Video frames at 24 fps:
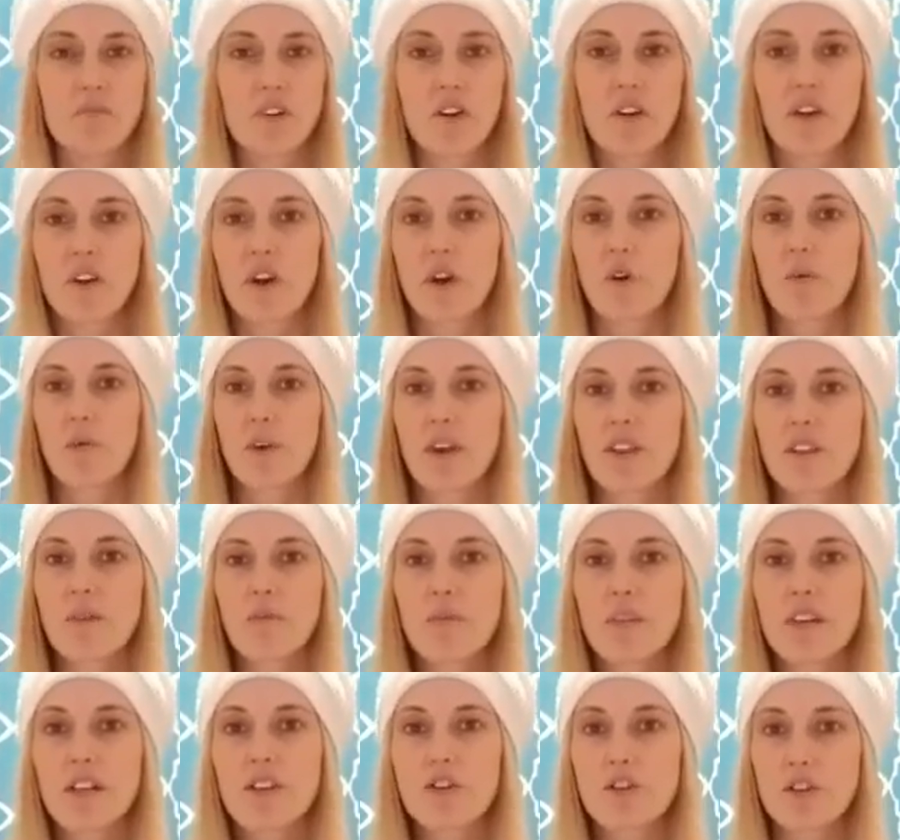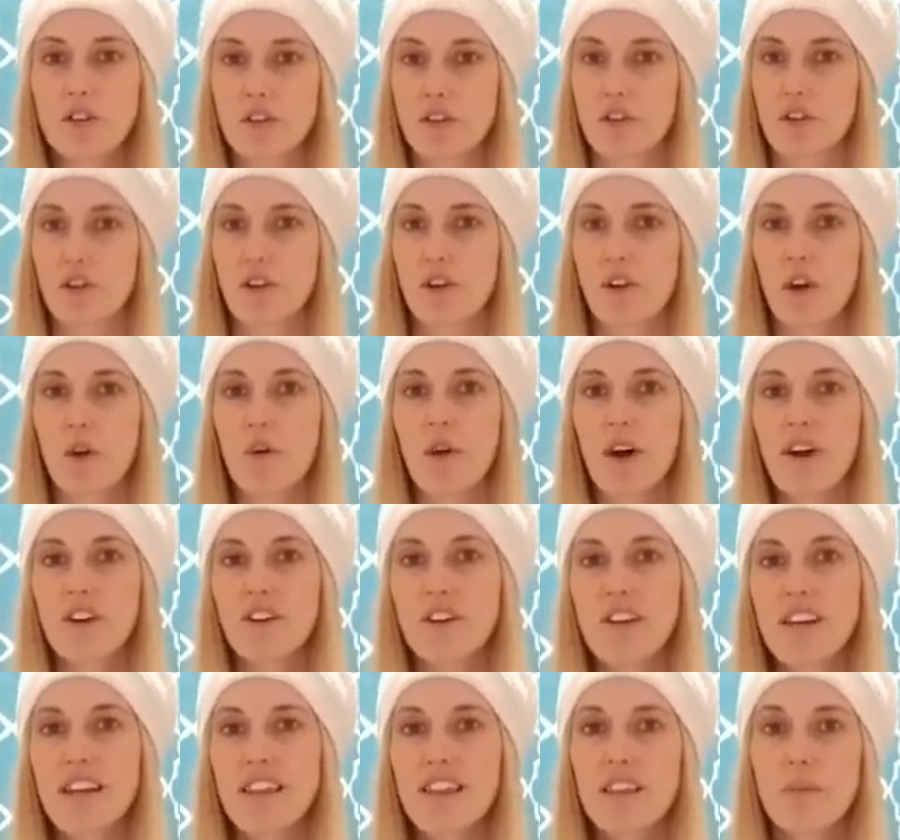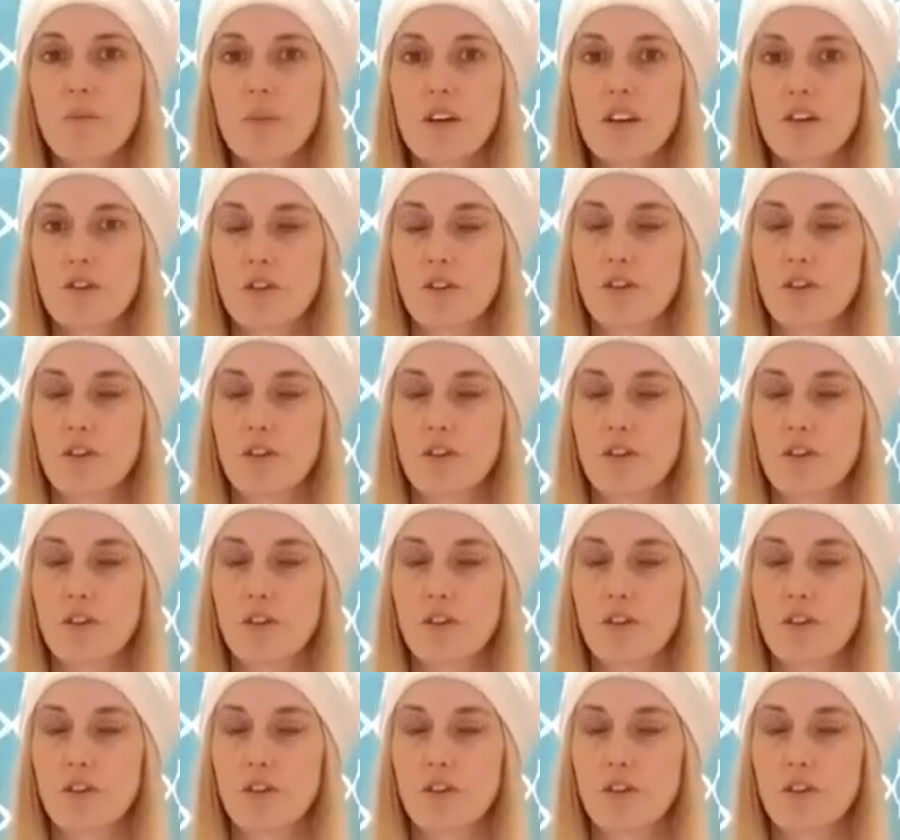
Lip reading: go run the bleachers, or go underneath the bleachers,